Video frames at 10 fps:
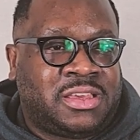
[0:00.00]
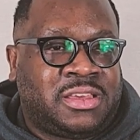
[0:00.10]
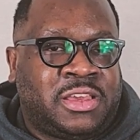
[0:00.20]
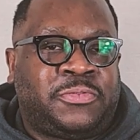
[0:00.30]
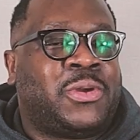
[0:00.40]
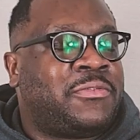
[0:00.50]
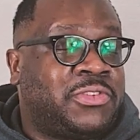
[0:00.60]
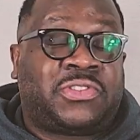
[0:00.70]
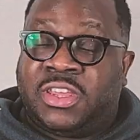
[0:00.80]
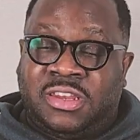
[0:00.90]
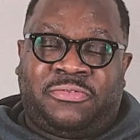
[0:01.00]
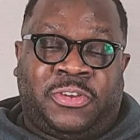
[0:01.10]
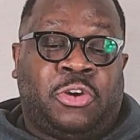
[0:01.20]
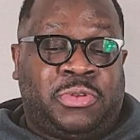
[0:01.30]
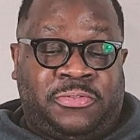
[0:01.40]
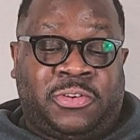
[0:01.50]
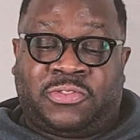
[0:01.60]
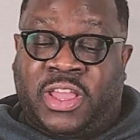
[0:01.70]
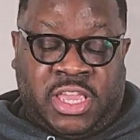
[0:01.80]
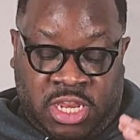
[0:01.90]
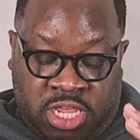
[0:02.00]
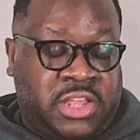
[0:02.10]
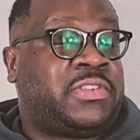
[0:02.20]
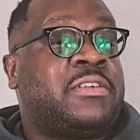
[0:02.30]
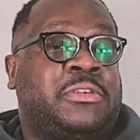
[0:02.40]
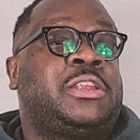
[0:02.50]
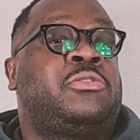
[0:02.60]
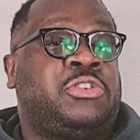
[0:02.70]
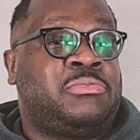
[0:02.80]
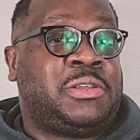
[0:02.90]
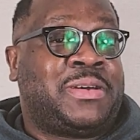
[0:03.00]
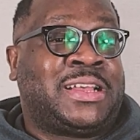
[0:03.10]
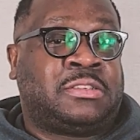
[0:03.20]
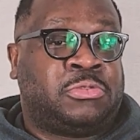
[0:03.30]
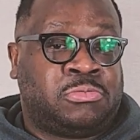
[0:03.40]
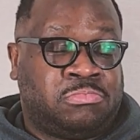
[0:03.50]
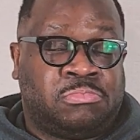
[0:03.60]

If you ever seen a film that feels like it hits every note humanly possible,